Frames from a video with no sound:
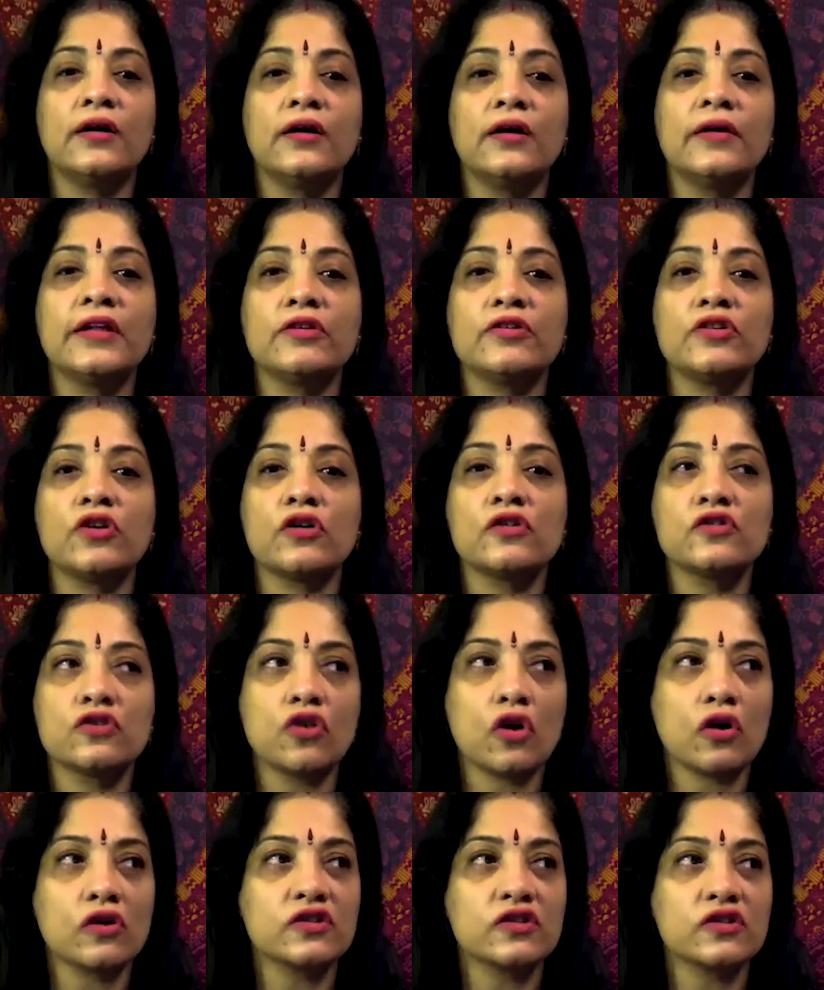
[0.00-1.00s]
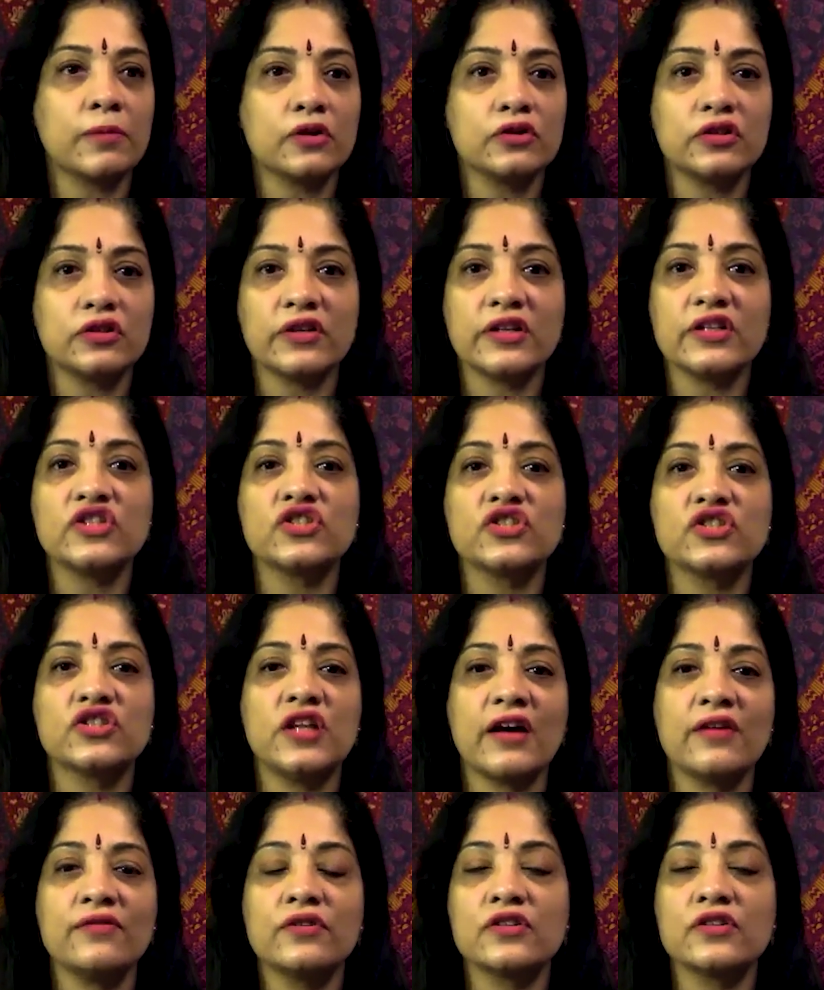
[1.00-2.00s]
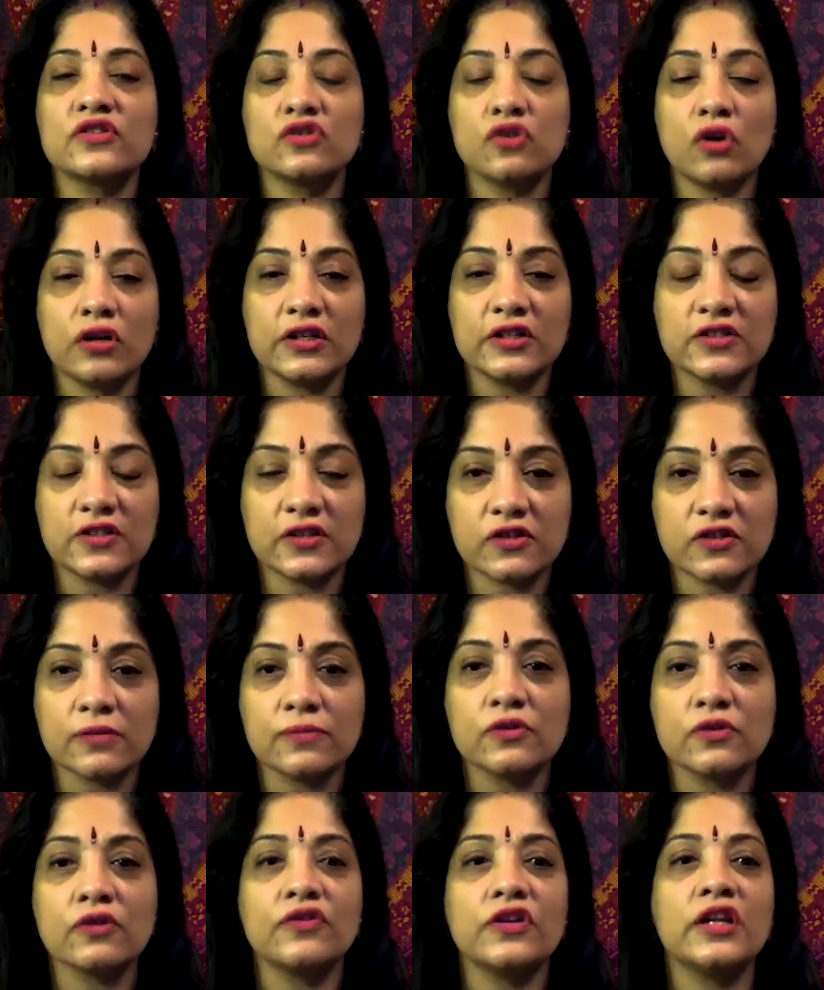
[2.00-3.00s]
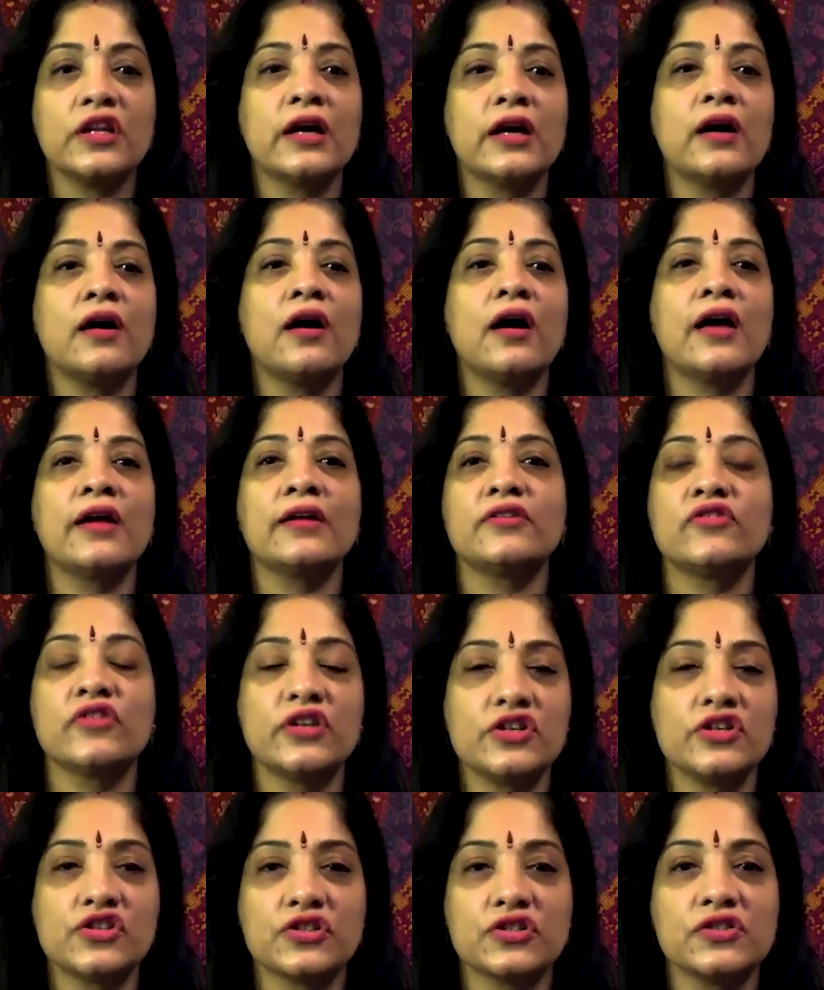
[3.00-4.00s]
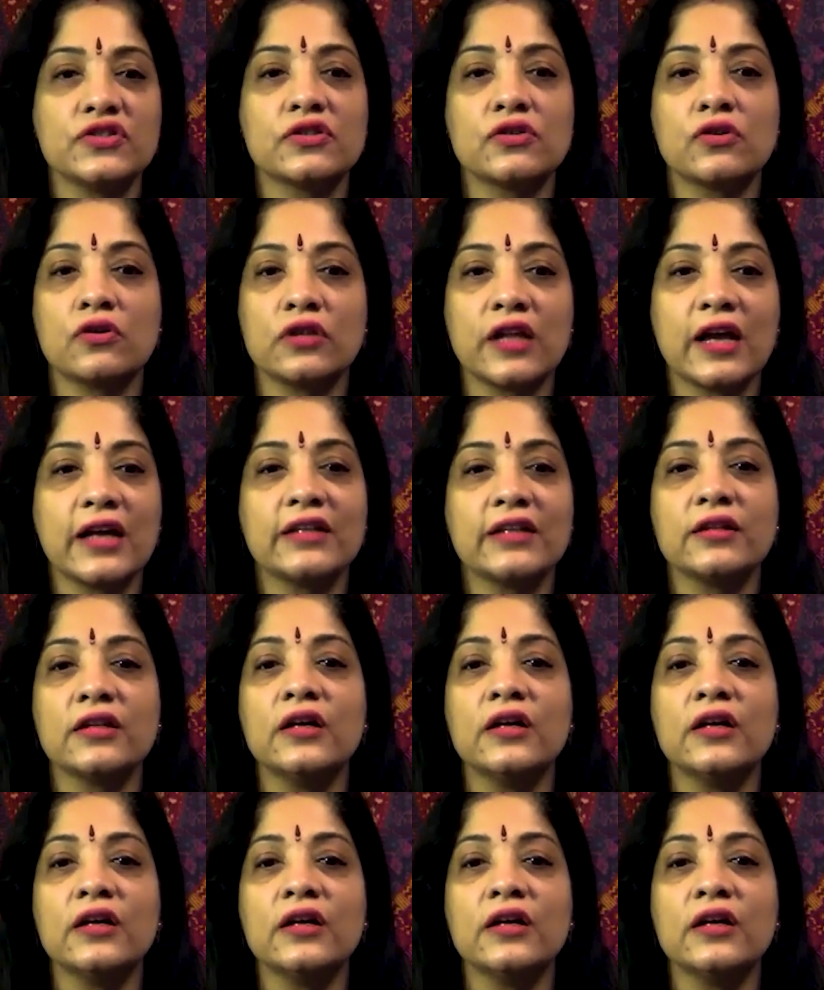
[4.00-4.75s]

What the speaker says: It also talks about the rich, diverse knowledge systems of India and traditions and all that.